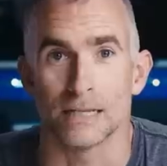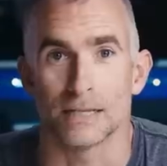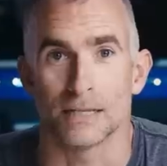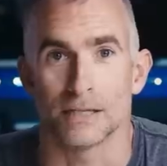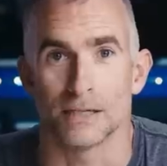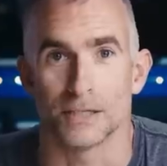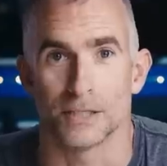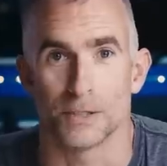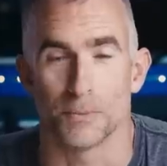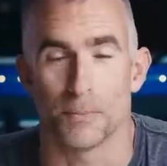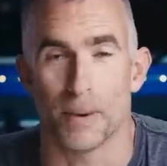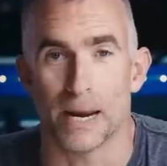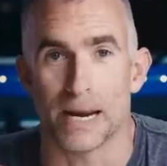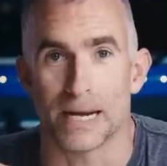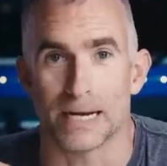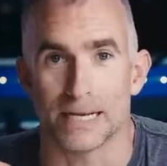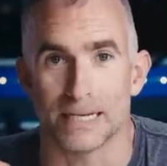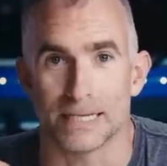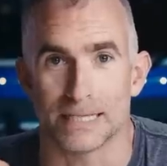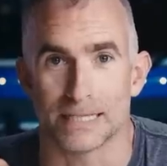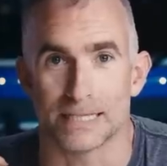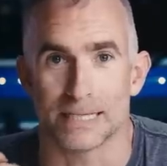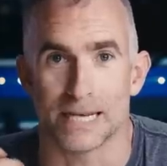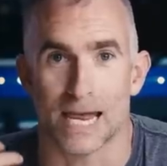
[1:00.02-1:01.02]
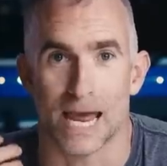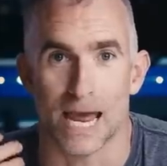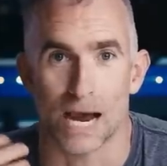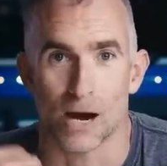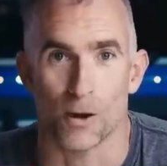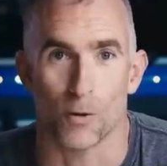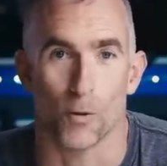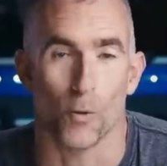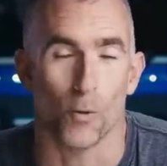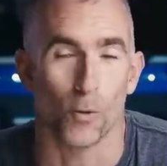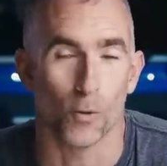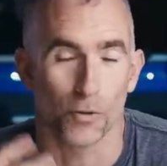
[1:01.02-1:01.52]
the debate is
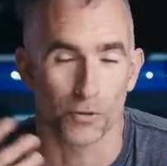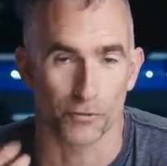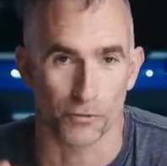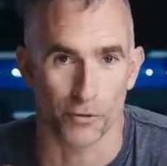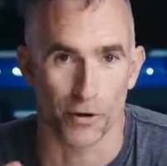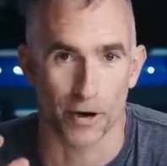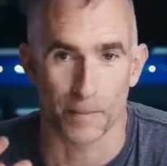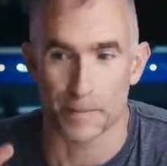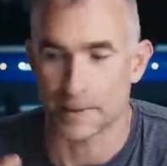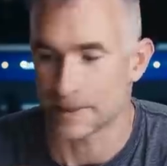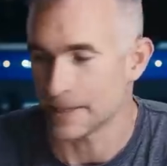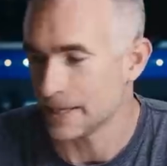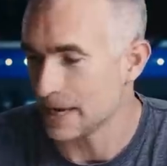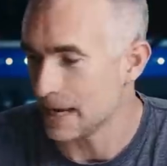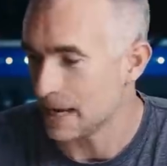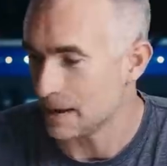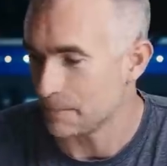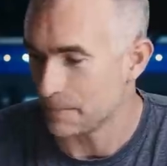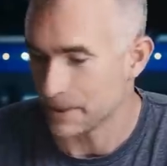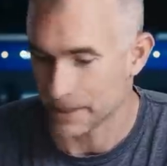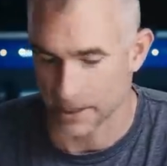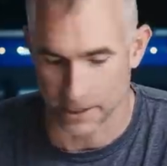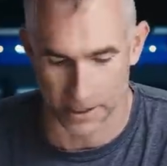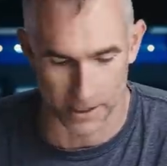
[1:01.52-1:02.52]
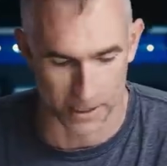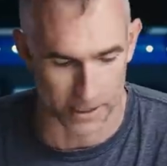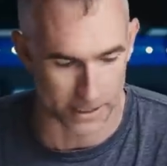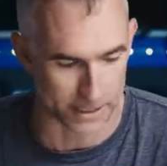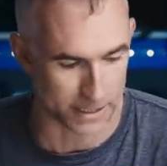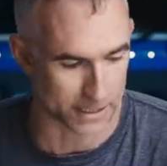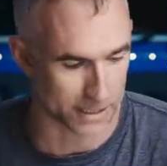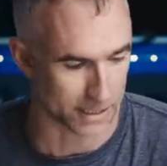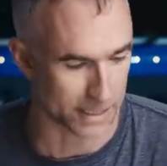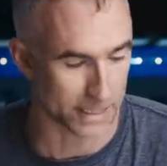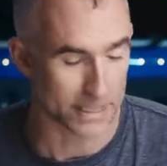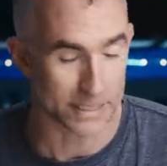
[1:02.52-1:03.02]
now all thrown up in the air
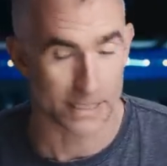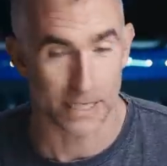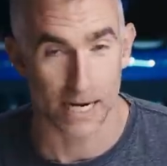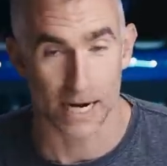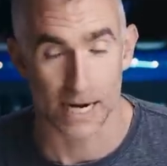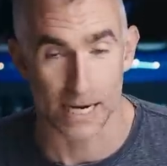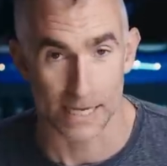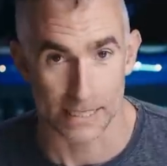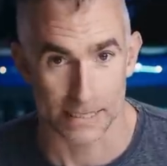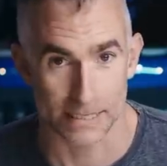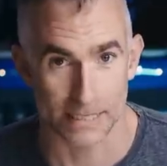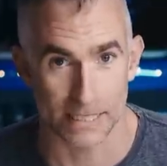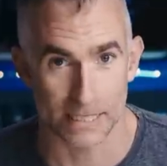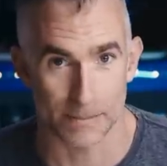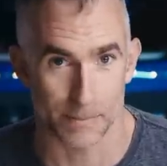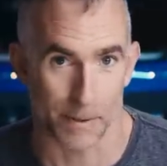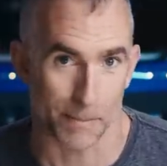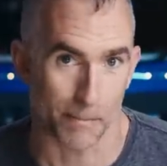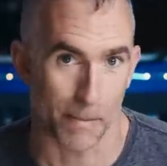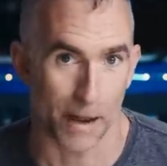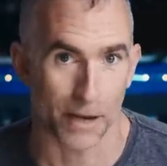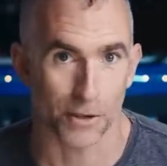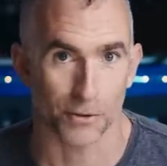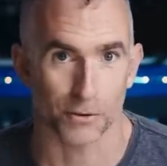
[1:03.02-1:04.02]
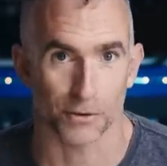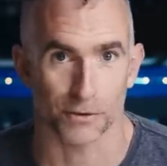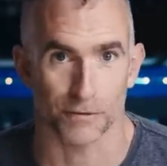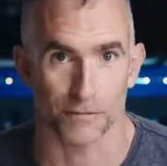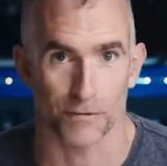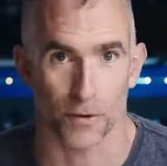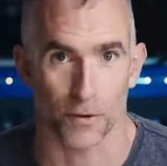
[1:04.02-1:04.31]
because these guys need to be manually